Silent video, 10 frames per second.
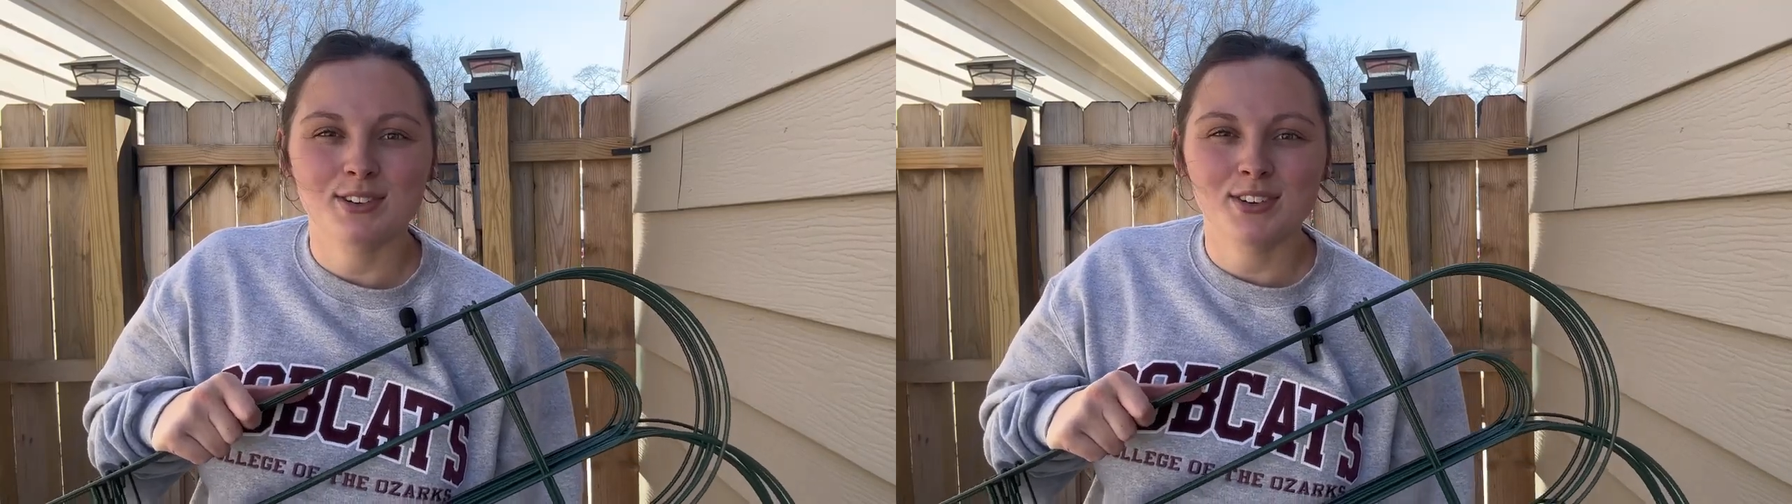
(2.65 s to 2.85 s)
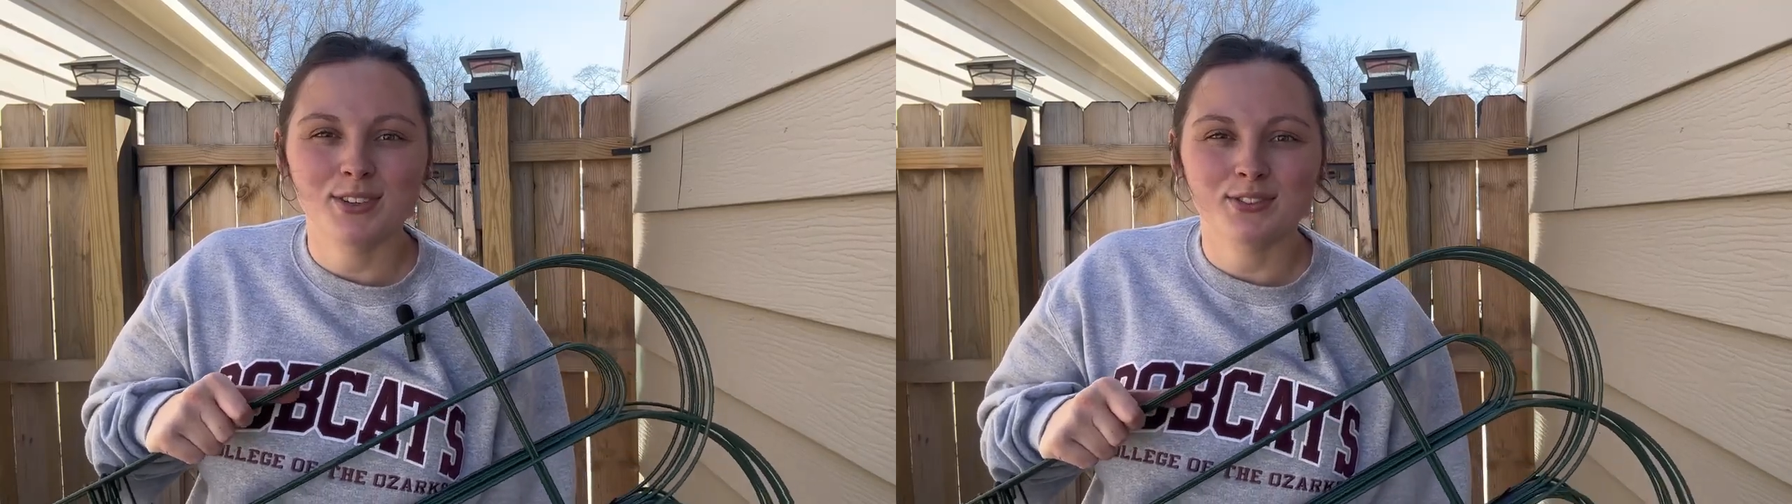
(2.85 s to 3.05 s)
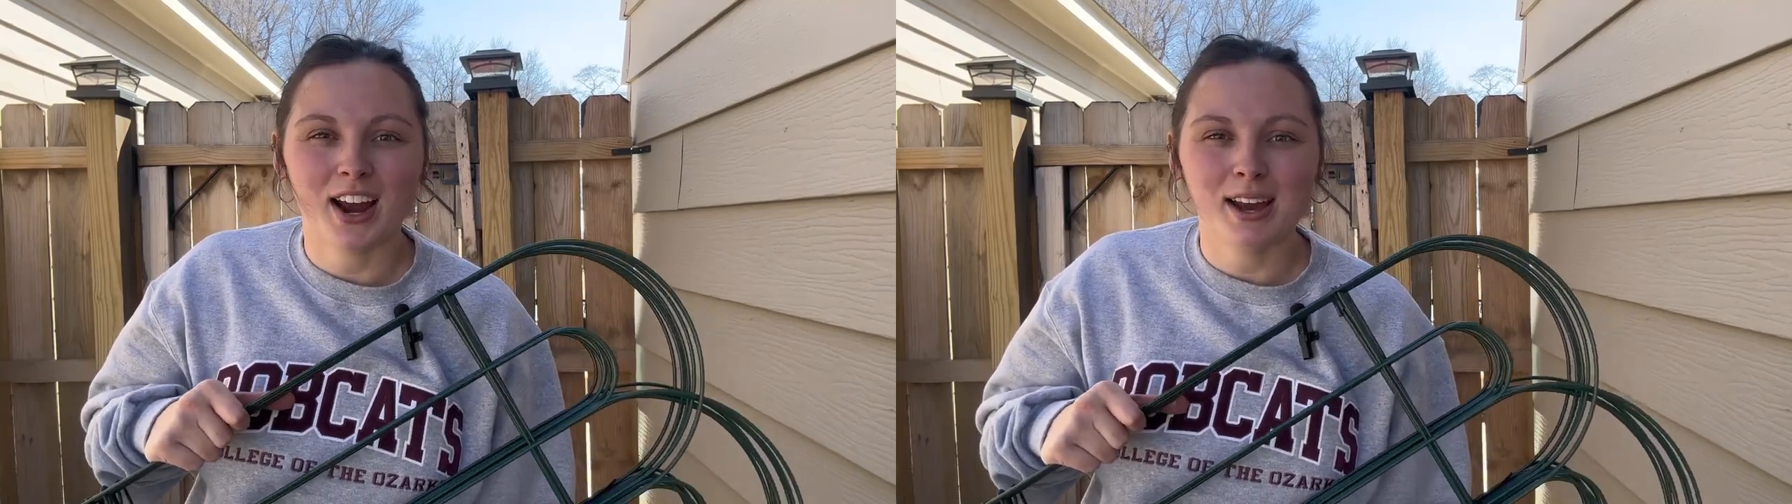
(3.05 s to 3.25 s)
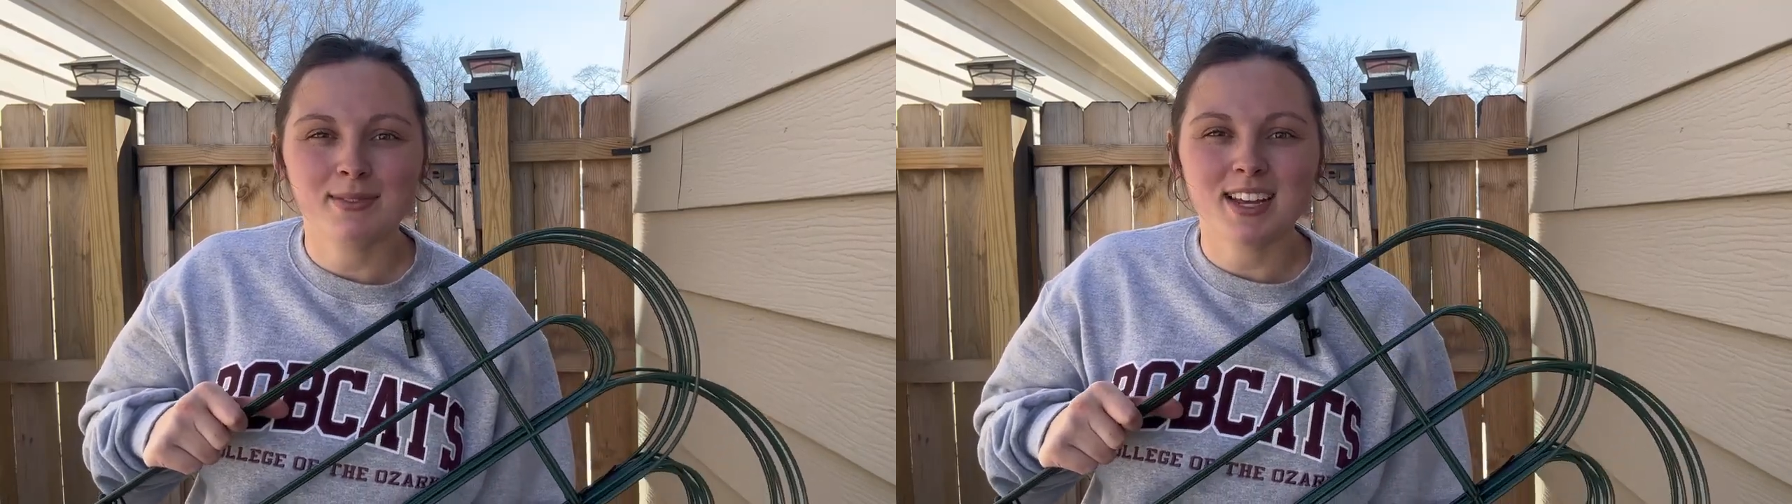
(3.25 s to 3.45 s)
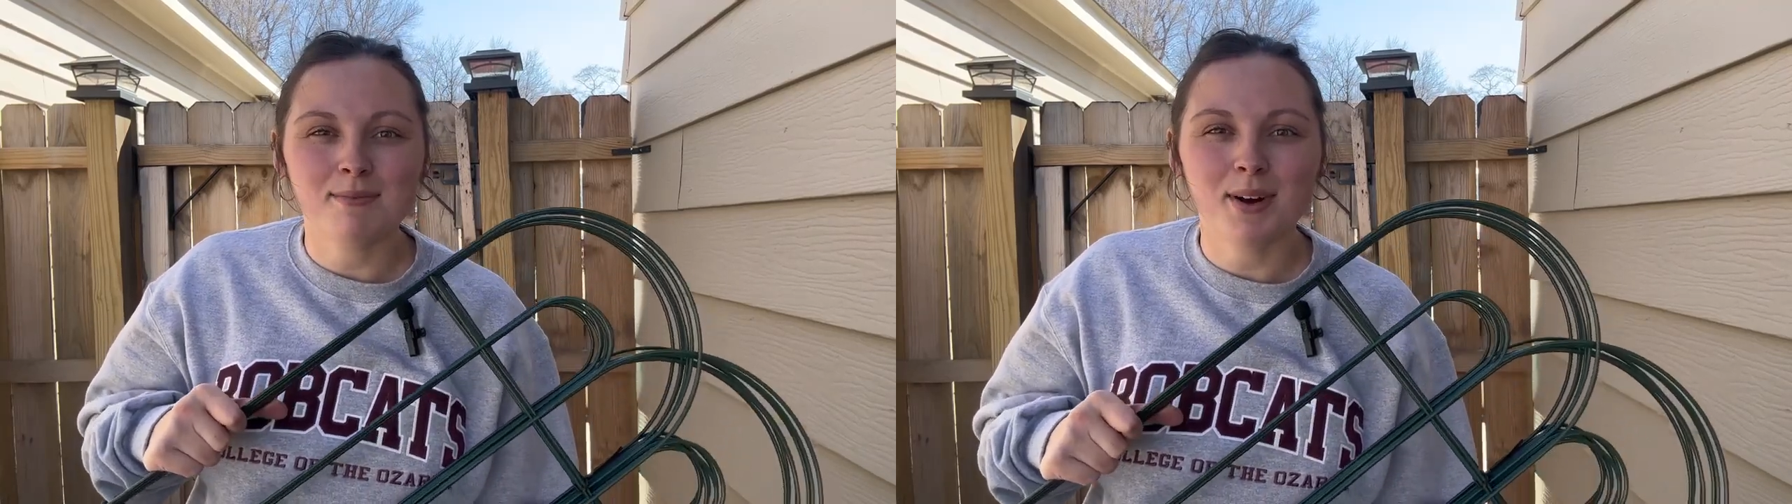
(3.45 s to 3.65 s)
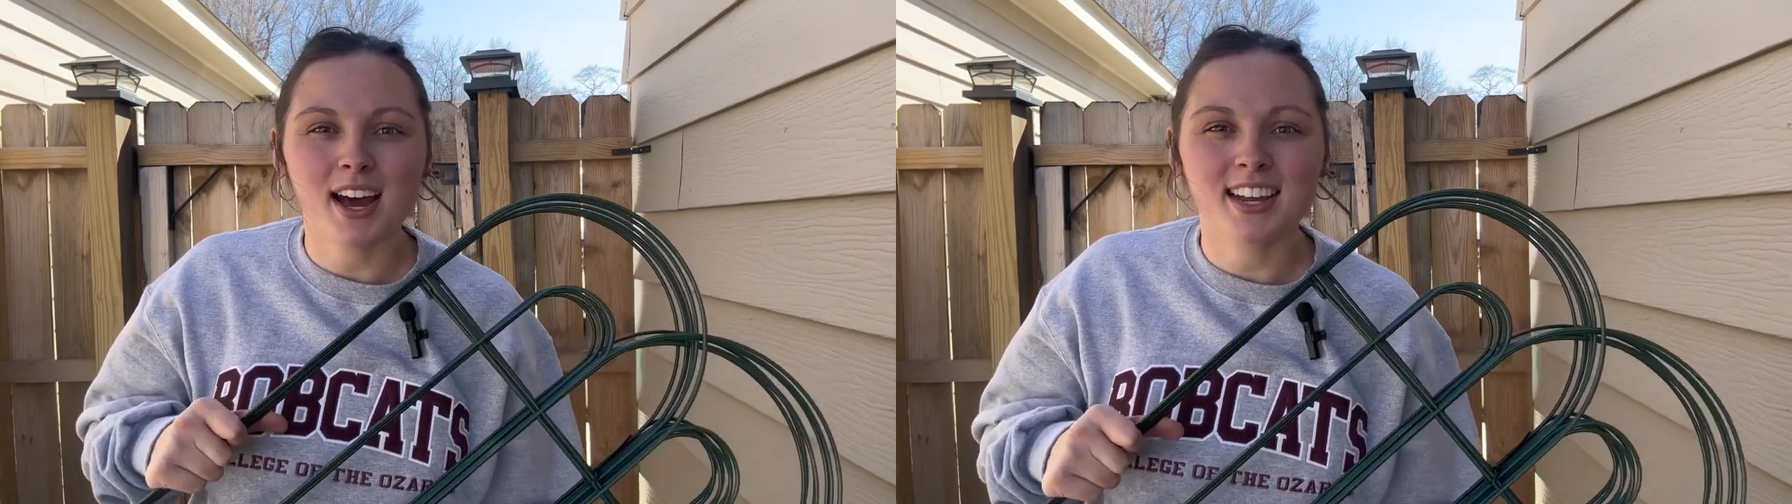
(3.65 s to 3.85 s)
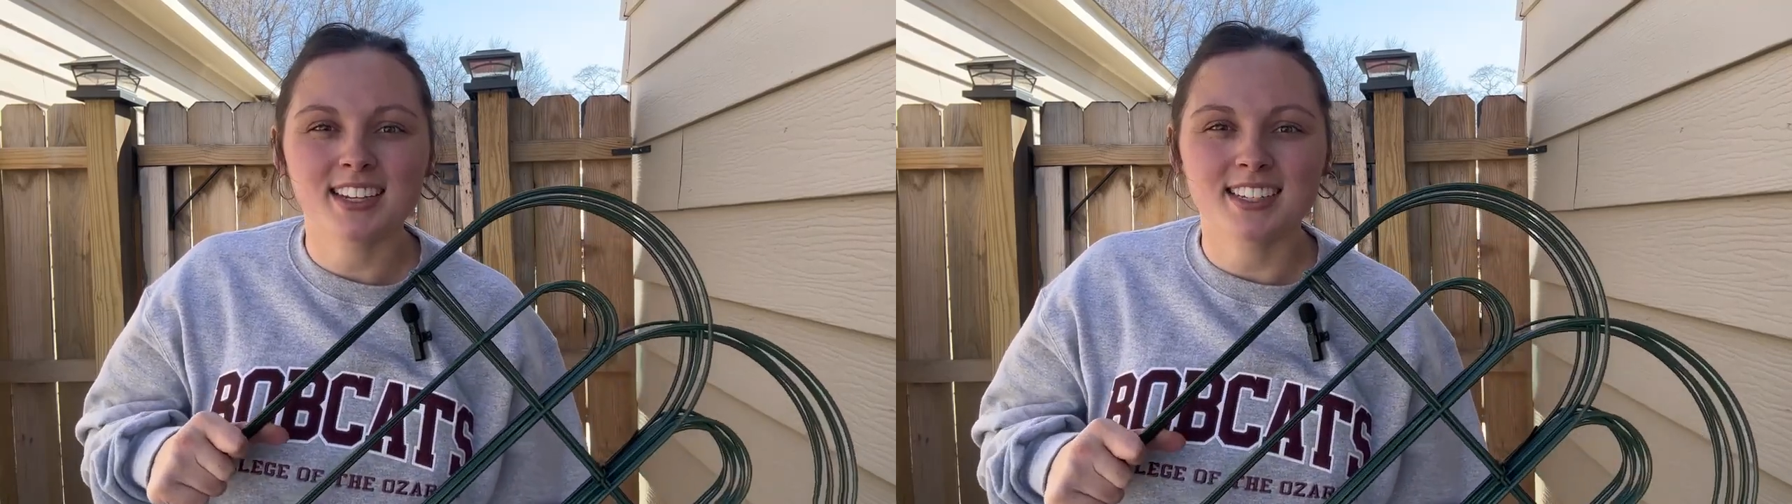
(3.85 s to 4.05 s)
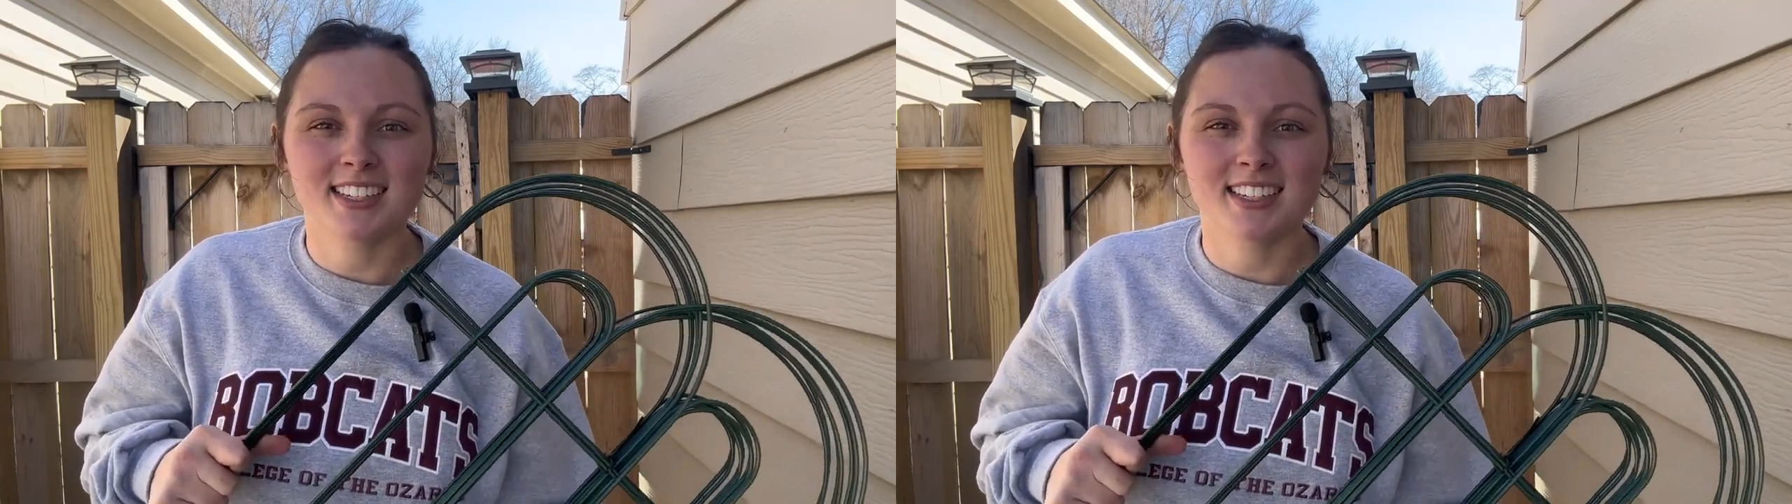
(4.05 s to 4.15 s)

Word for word: reviews for Amazon products,